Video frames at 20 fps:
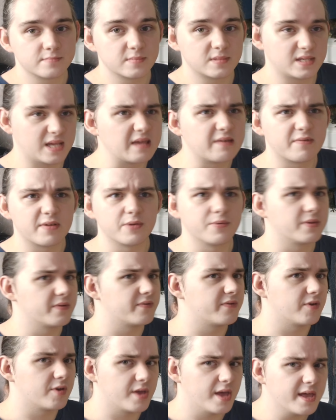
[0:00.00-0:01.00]
Same thing with the
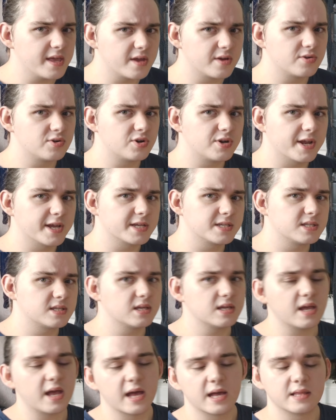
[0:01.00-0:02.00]
3800
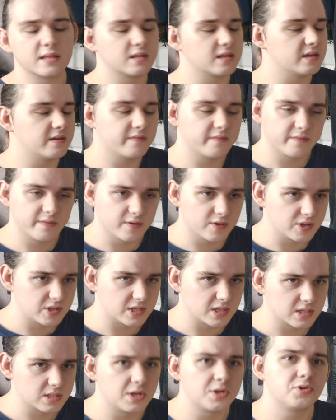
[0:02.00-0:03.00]
XT and the
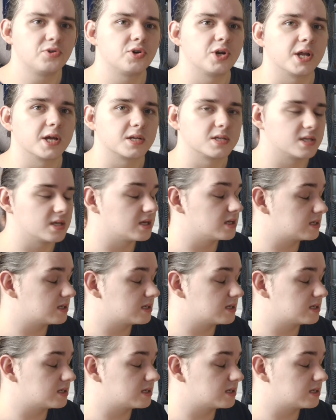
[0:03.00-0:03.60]
3600 XT,